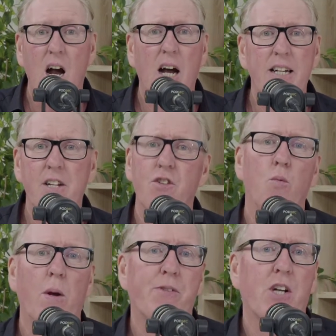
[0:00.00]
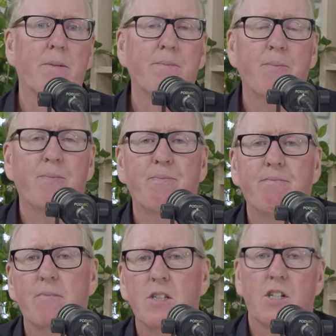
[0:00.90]
I need a new website.
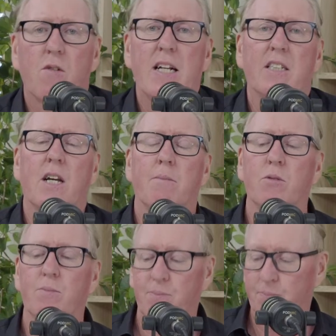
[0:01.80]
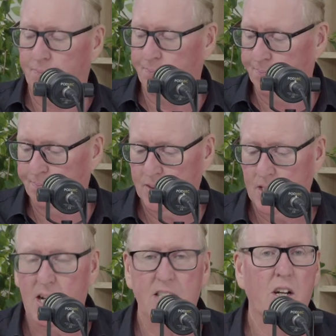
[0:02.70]
It's a great example.
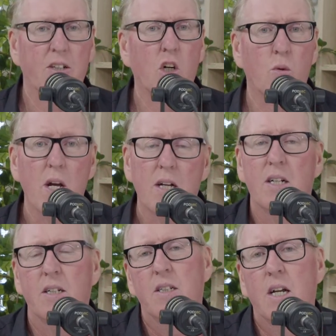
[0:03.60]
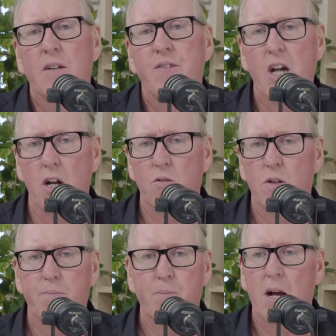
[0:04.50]
And it's like, cool. You go to
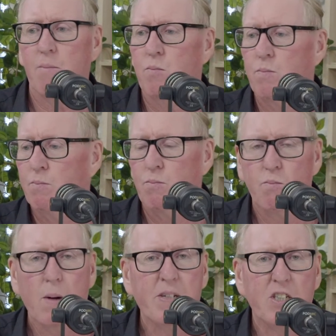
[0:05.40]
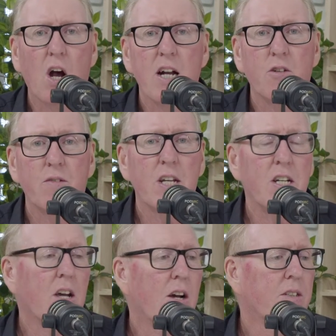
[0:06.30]
a web designer, and then
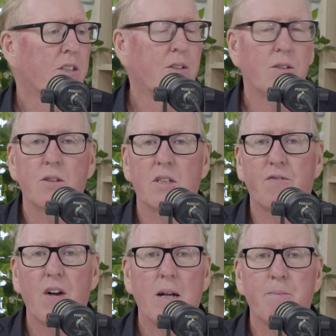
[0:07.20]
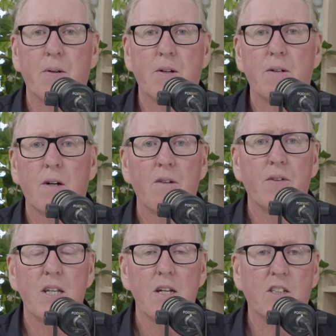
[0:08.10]
you go to a developer
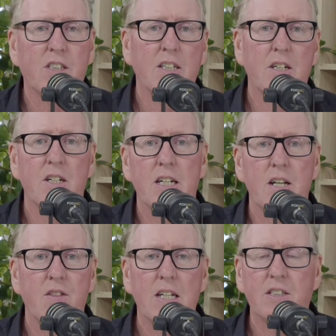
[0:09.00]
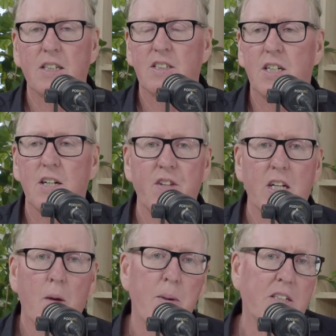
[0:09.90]
over there who says, no, you need these things in it. Then
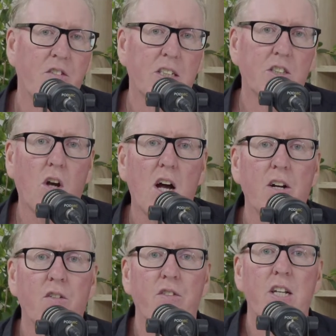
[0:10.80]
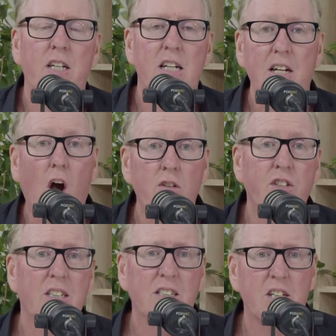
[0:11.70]
you go back to the designer, and then you need
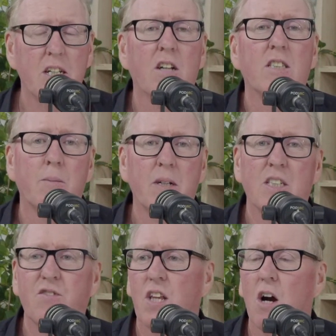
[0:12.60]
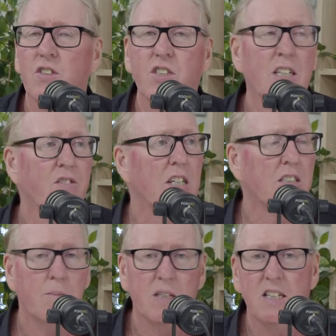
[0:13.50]
hosting. So you go to someone else for the hosting, and then
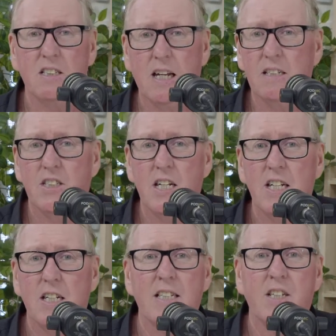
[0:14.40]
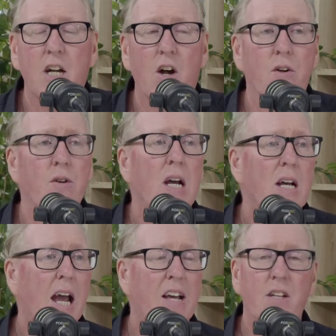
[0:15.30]
someone says you need SEO.
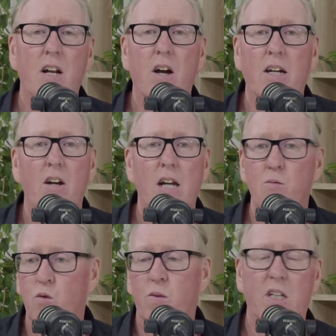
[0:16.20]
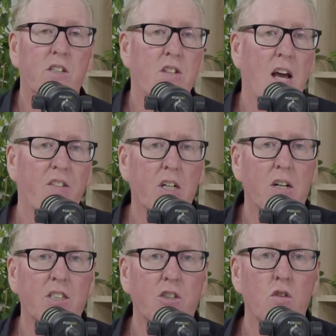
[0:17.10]
And you're like, okay, well, did the other
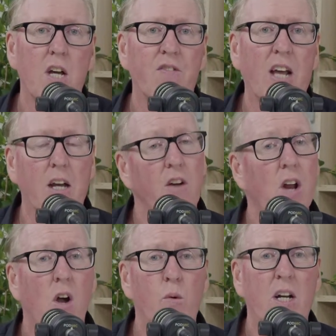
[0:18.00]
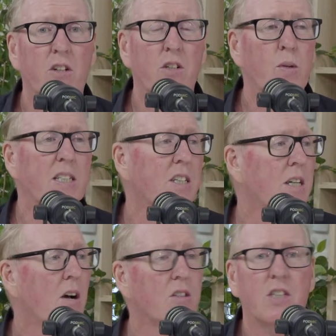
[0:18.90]
guys do that? And they go, no, we don't do
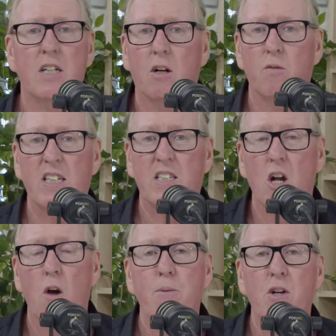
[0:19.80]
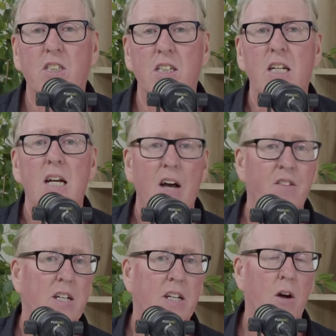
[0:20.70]
SEO. So you go to an SEO person, and
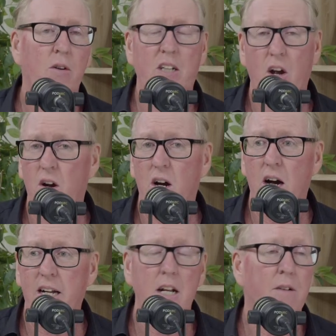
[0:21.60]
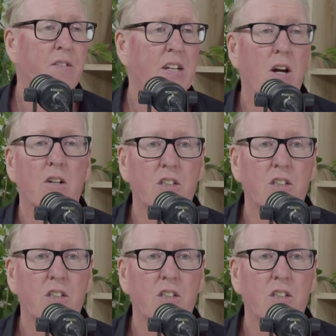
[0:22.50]
then you go, I need a video.